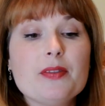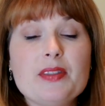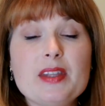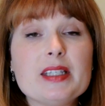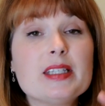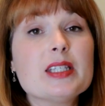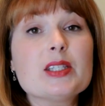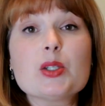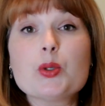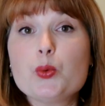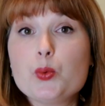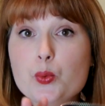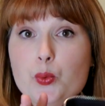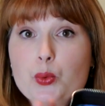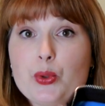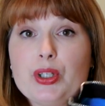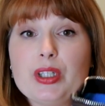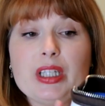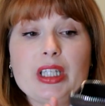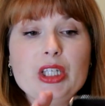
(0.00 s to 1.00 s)
This is a
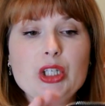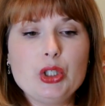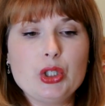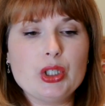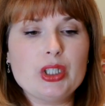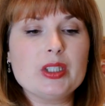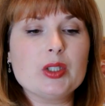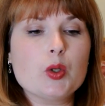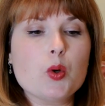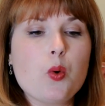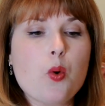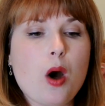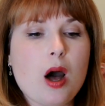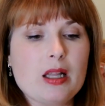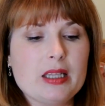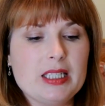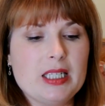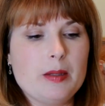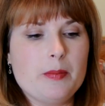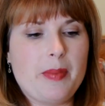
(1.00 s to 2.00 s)
really good
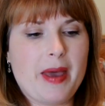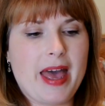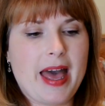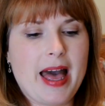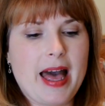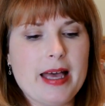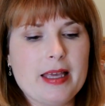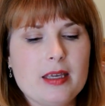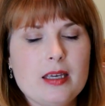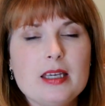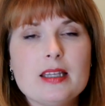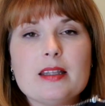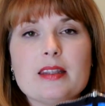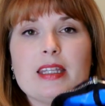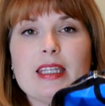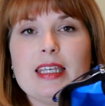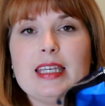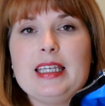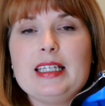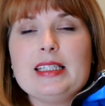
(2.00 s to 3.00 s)
quality bag.
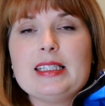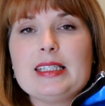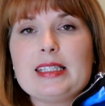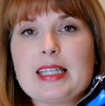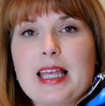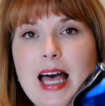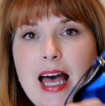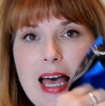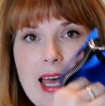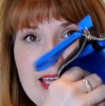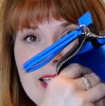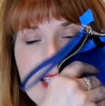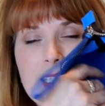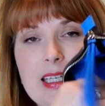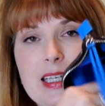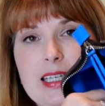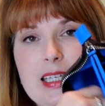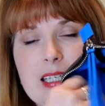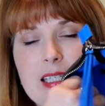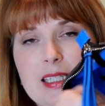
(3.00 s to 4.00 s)
The inside
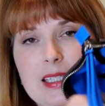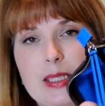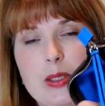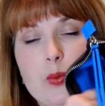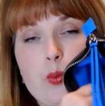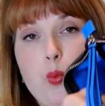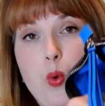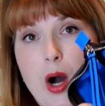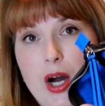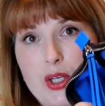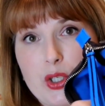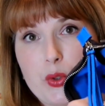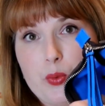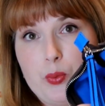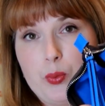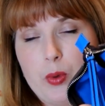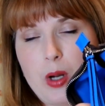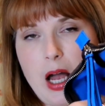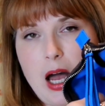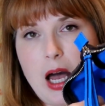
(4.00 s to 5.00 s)
is water,
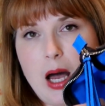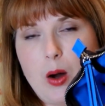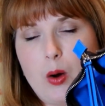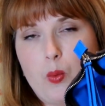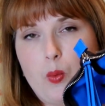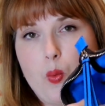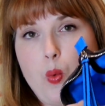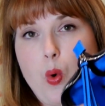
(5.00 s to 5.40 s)
uh,